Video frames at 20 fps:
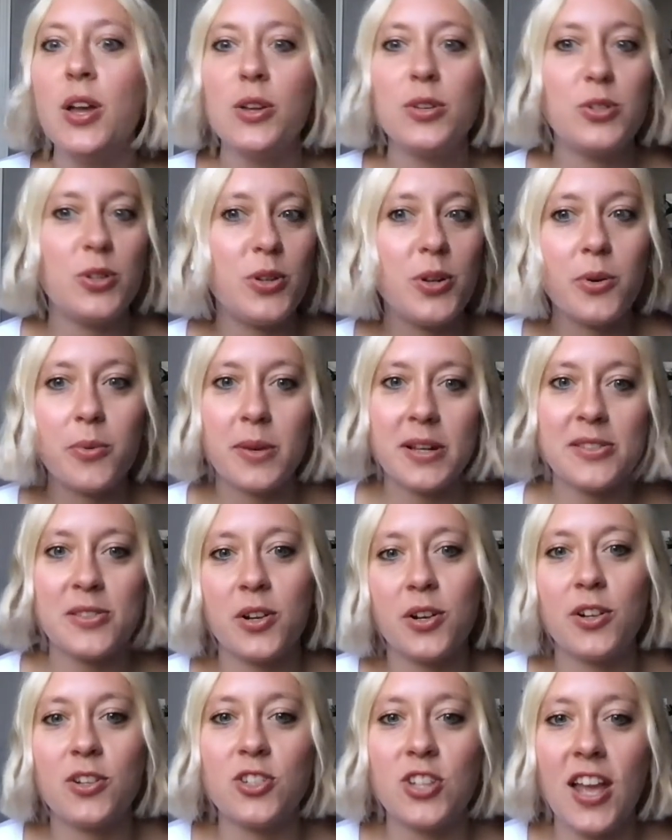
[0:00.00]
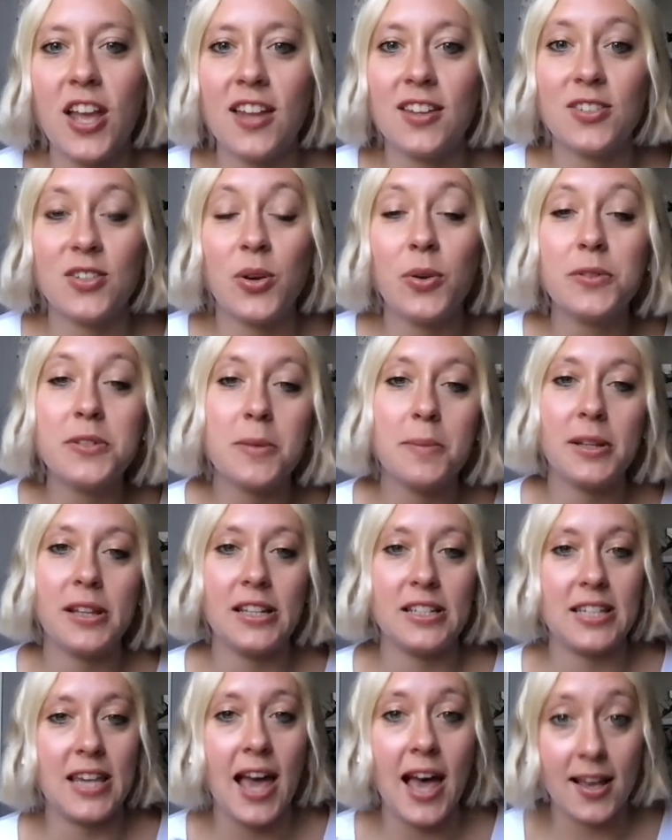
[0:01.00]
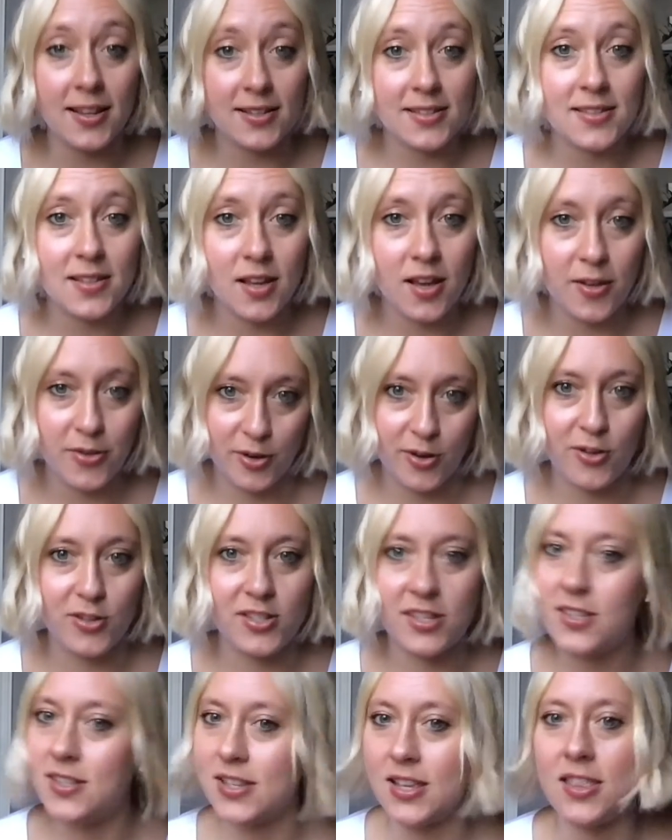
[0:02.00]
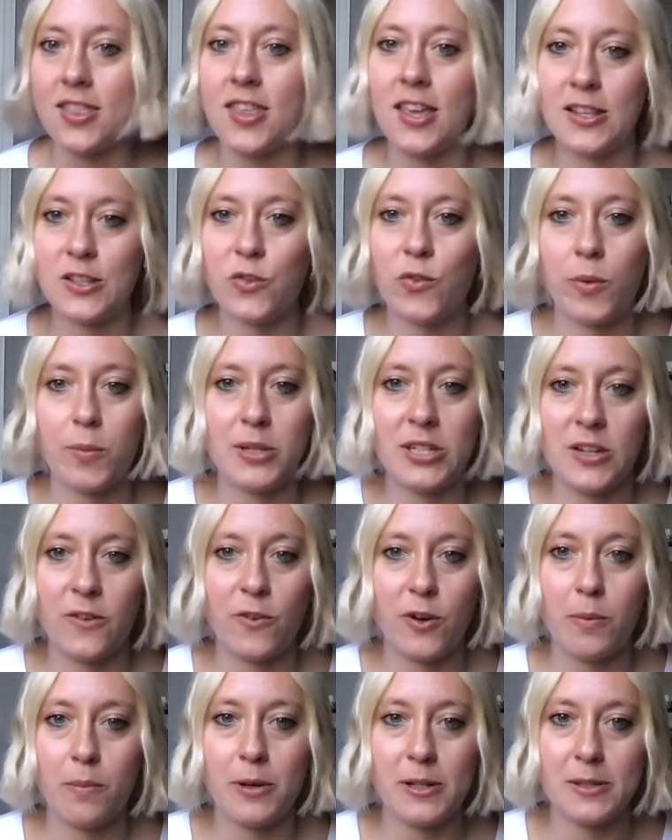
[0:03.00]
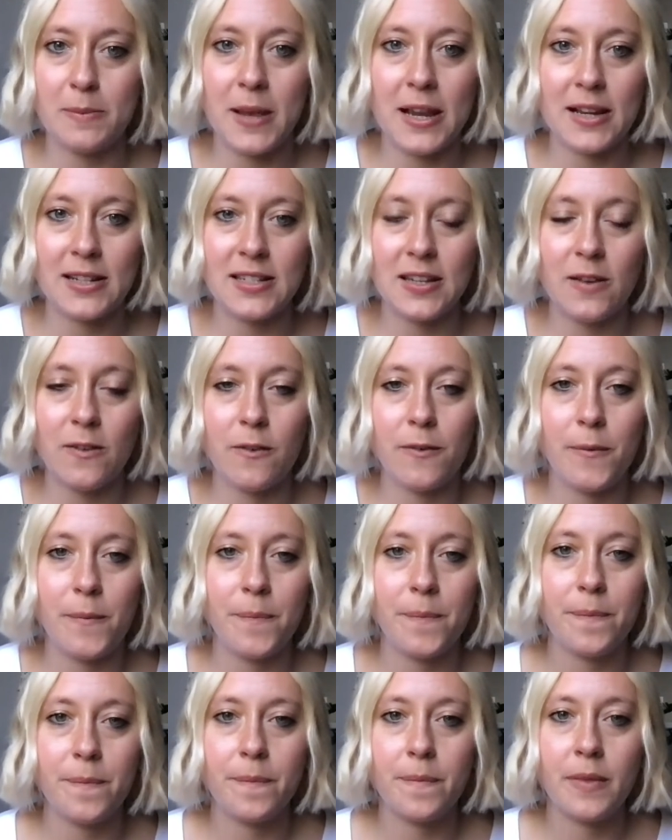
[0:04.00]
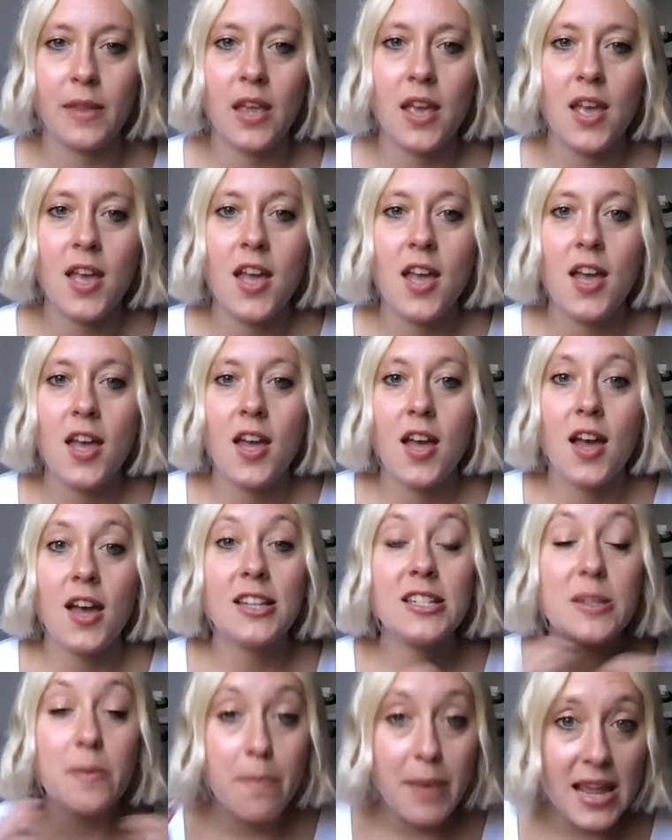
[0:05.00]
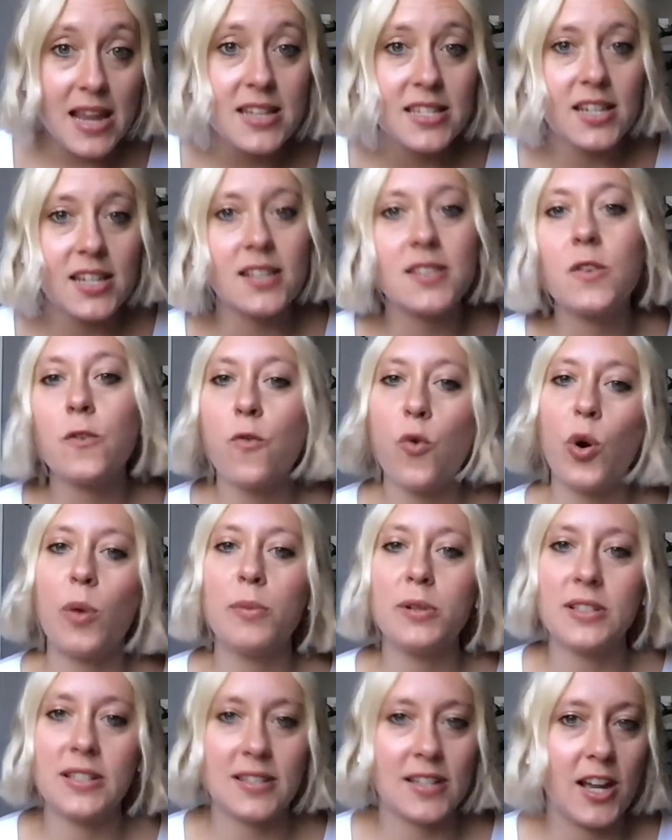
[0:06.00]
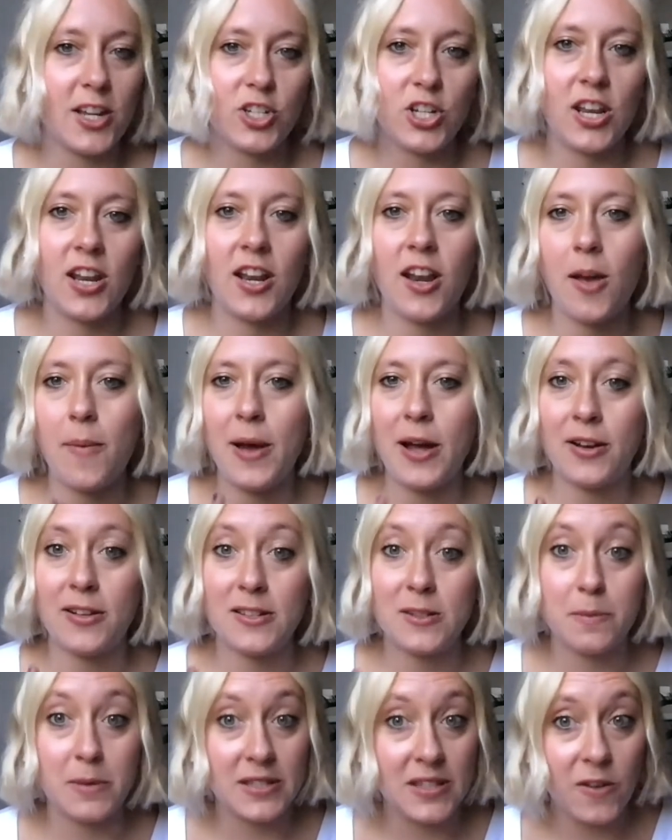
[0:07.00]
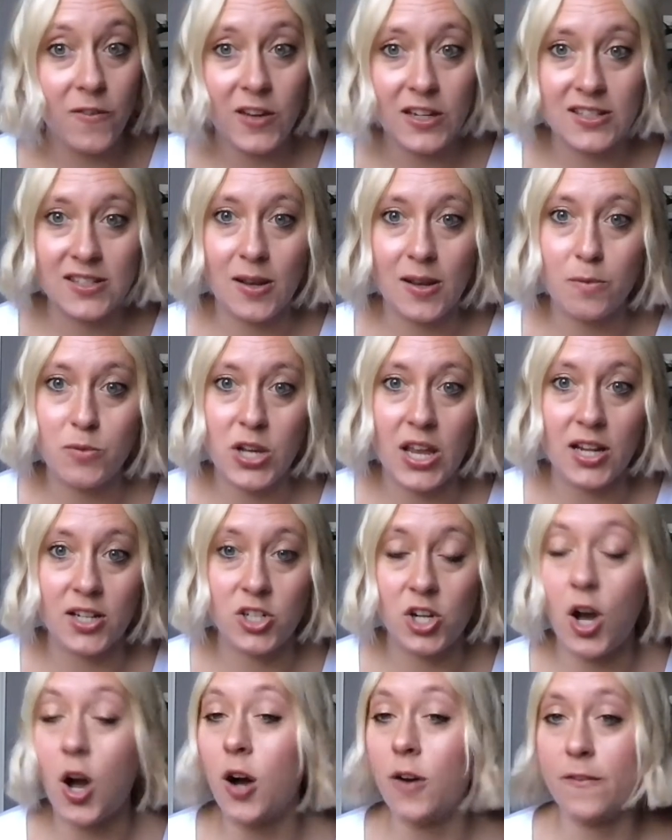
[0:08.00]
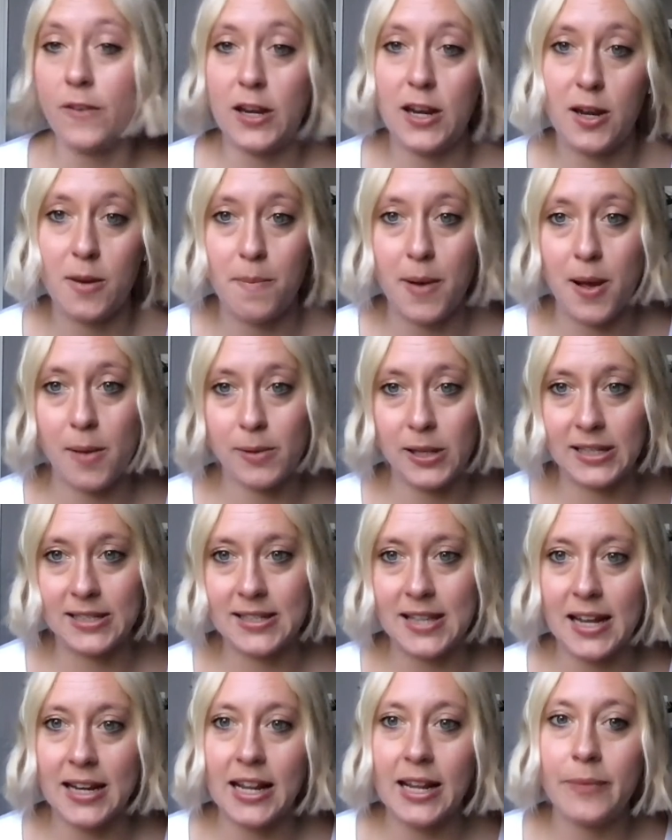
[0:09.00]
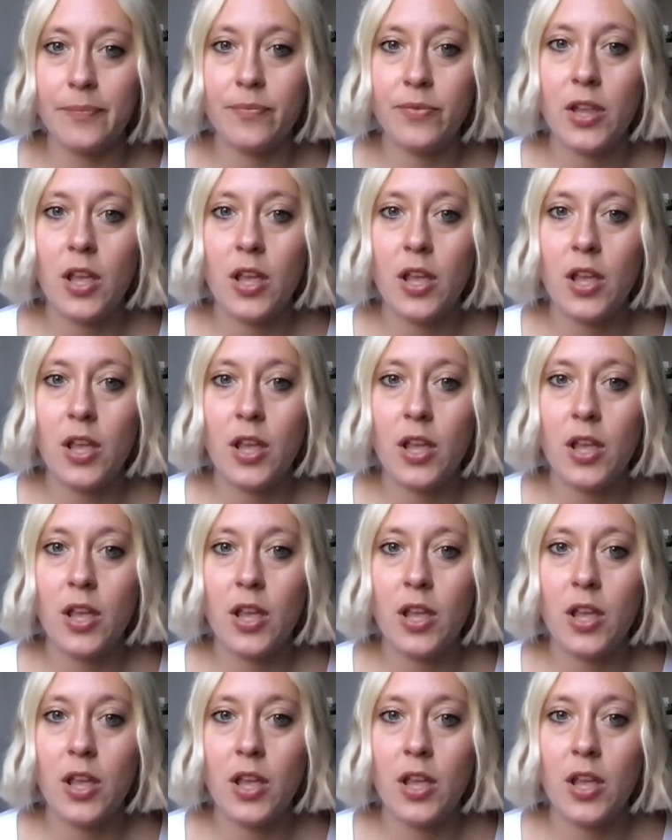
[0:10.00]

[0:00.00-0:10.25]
do your research, and ultimately to ask others to see things from a different perspective. A debate is a formal discussion about a specific subject, often in a public setting.